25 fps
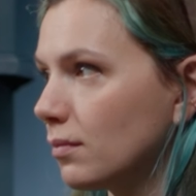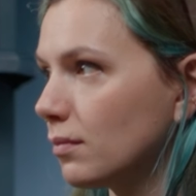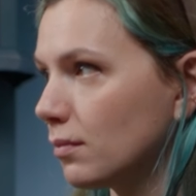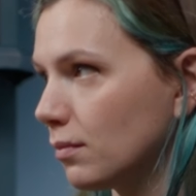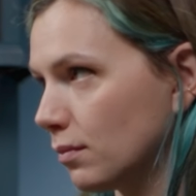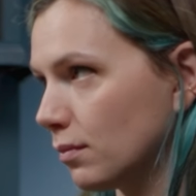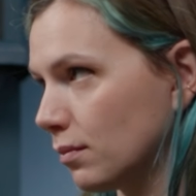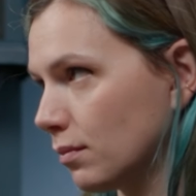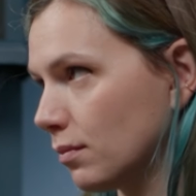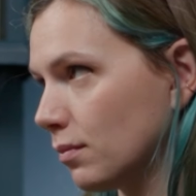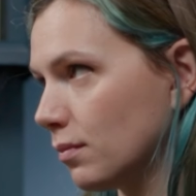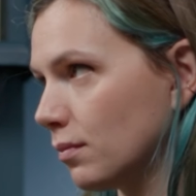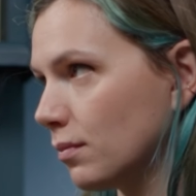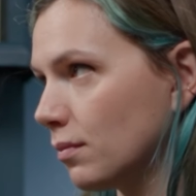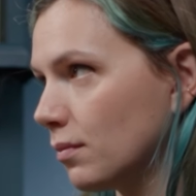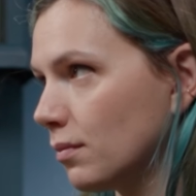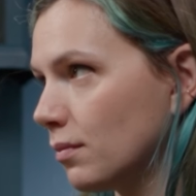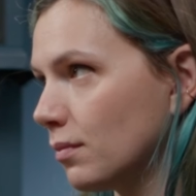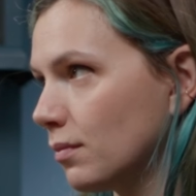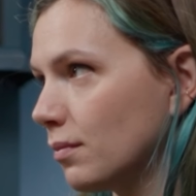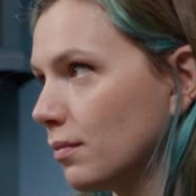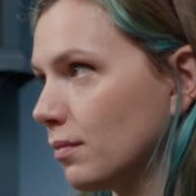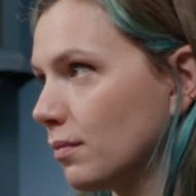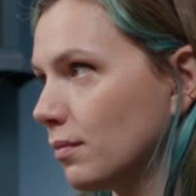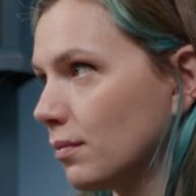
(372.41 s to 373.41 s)

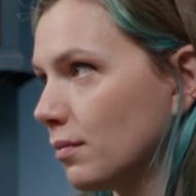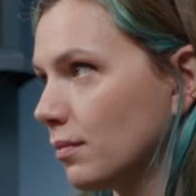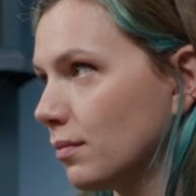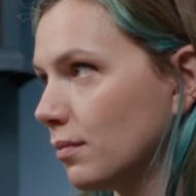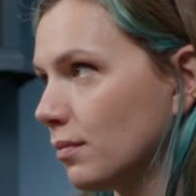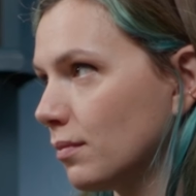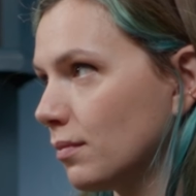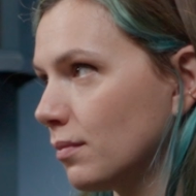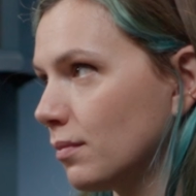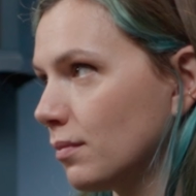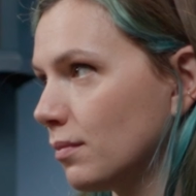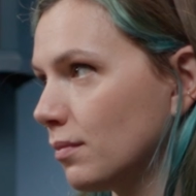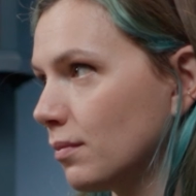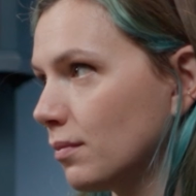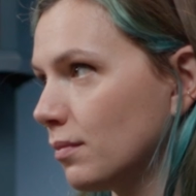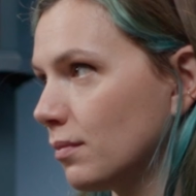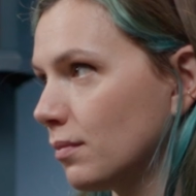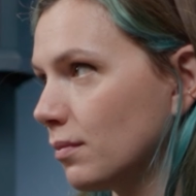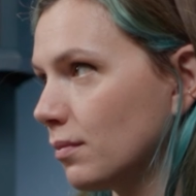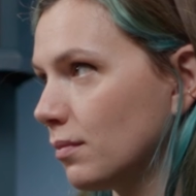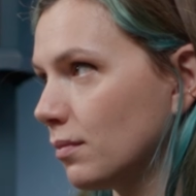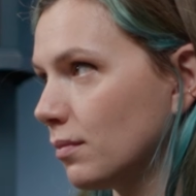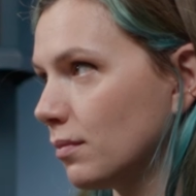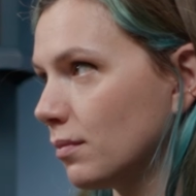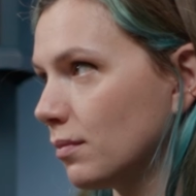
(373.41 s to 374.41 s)

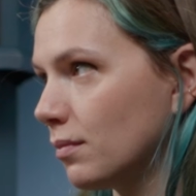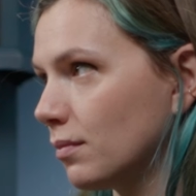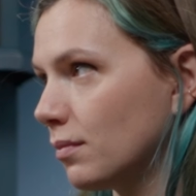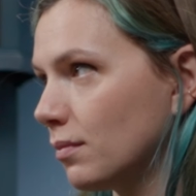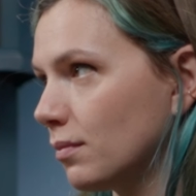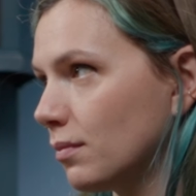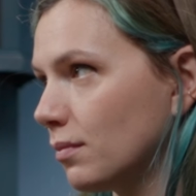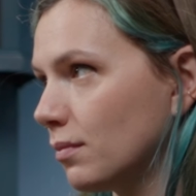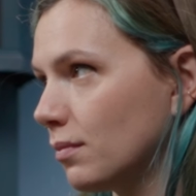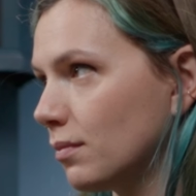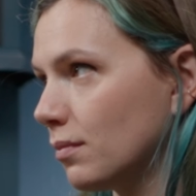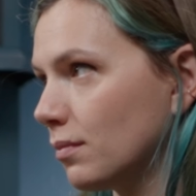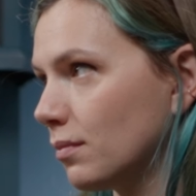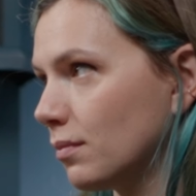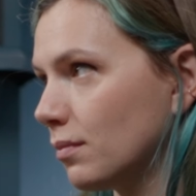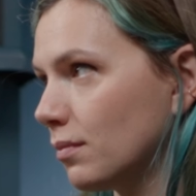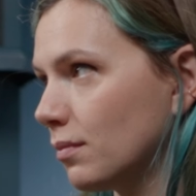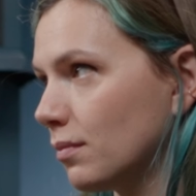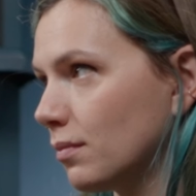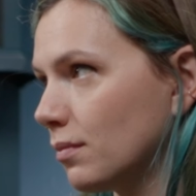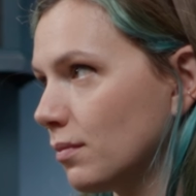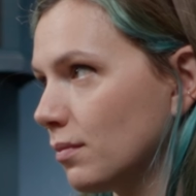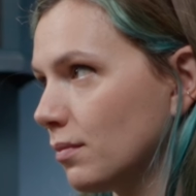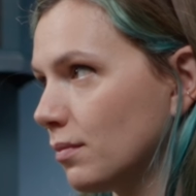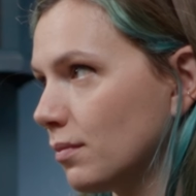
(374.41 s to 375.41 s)

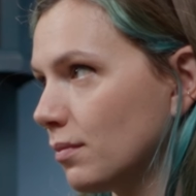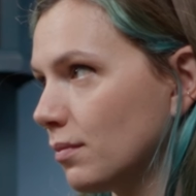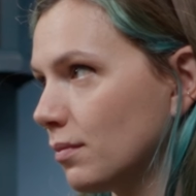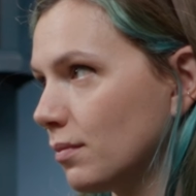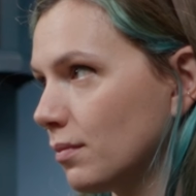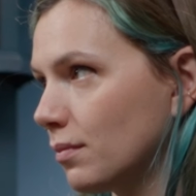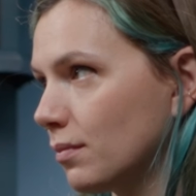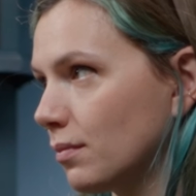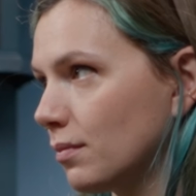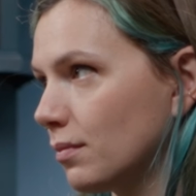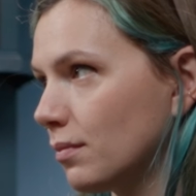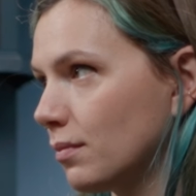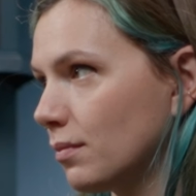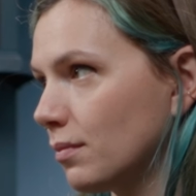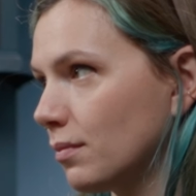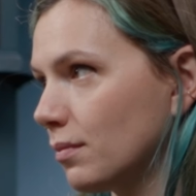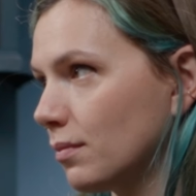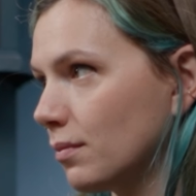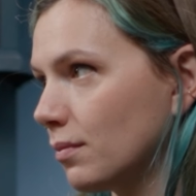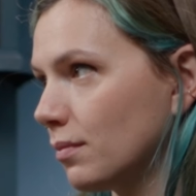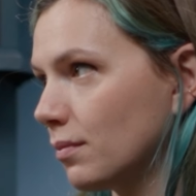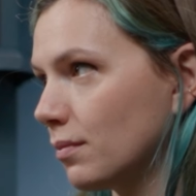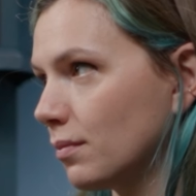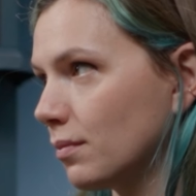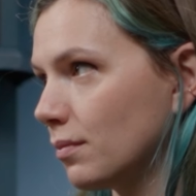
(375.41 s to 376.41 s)

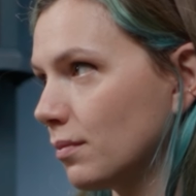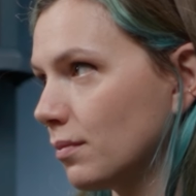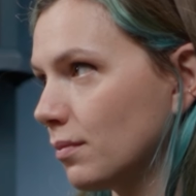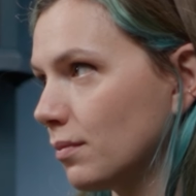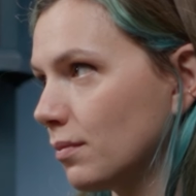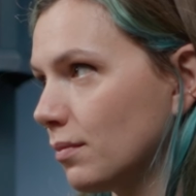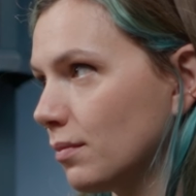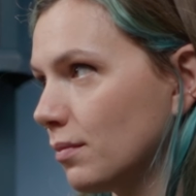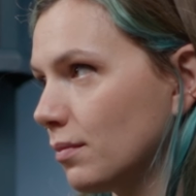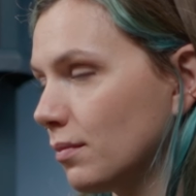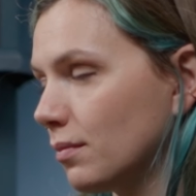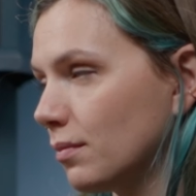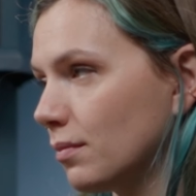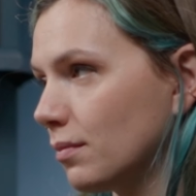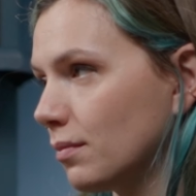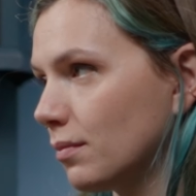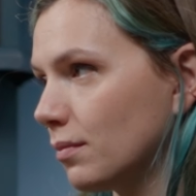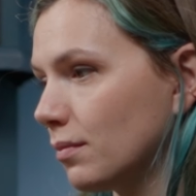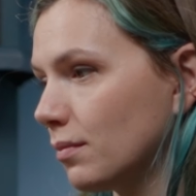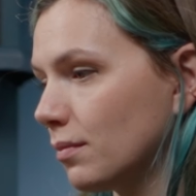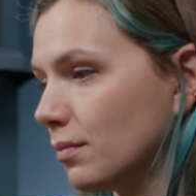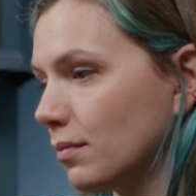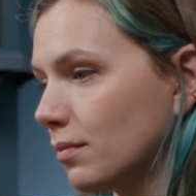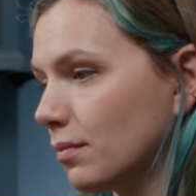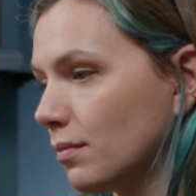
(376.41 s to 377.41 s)

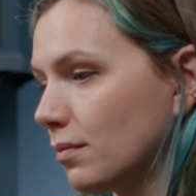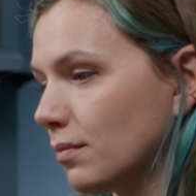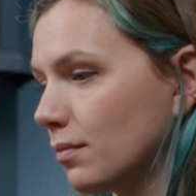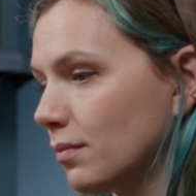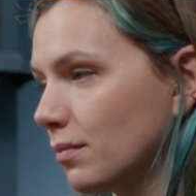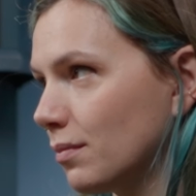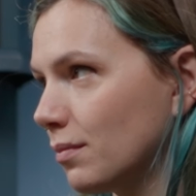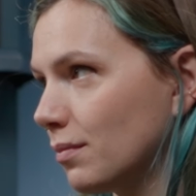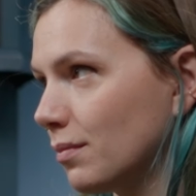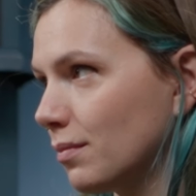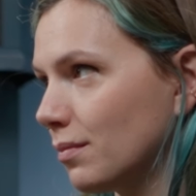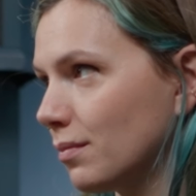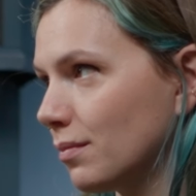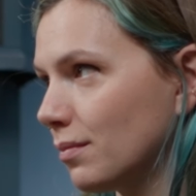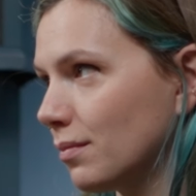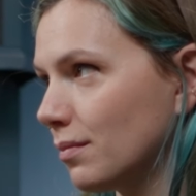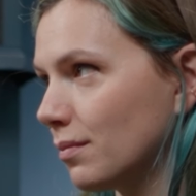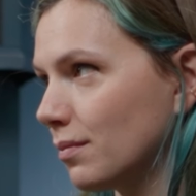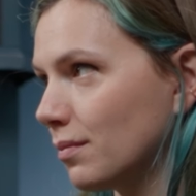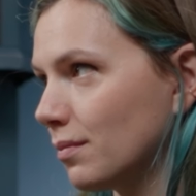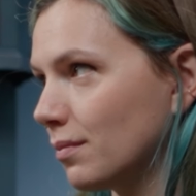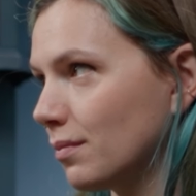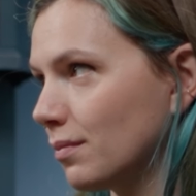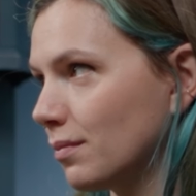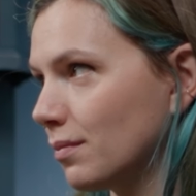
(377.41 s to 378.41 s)

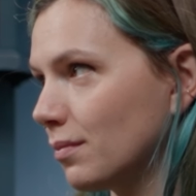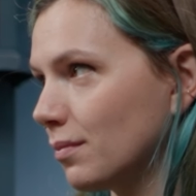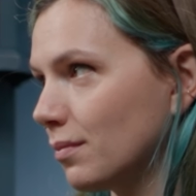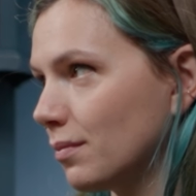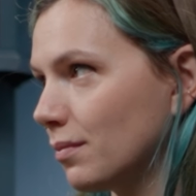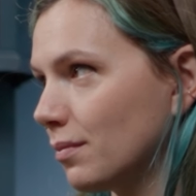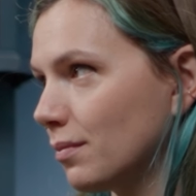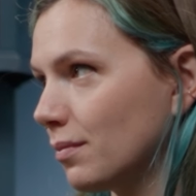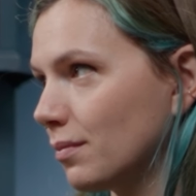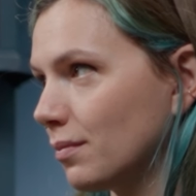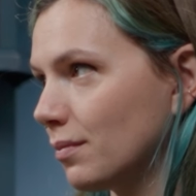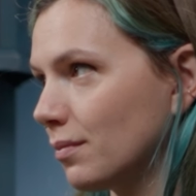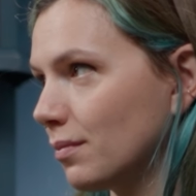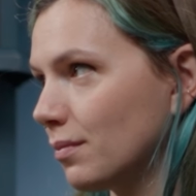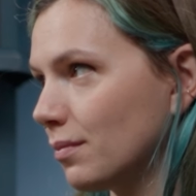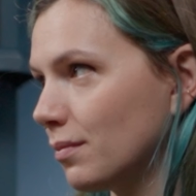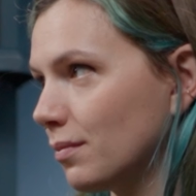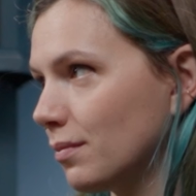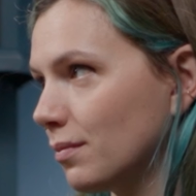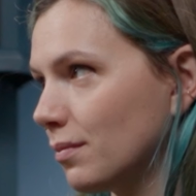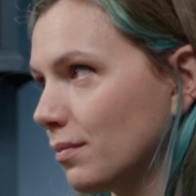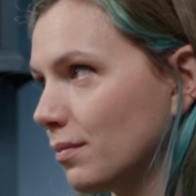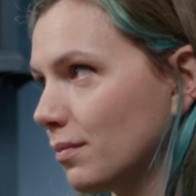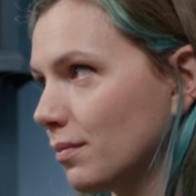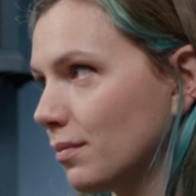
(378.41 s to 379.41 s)

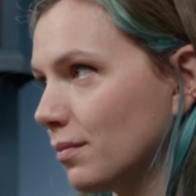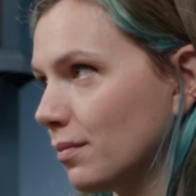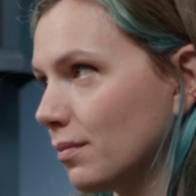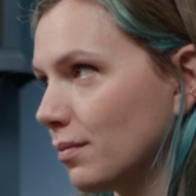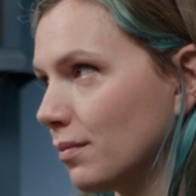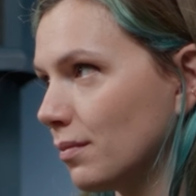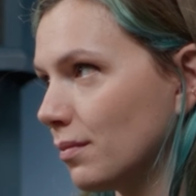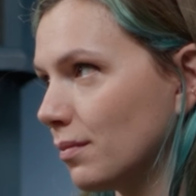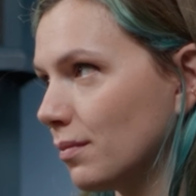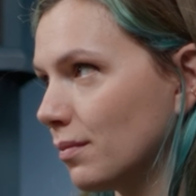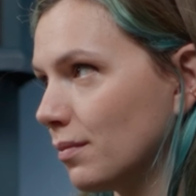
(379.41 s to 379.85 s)
This person isn't speaking.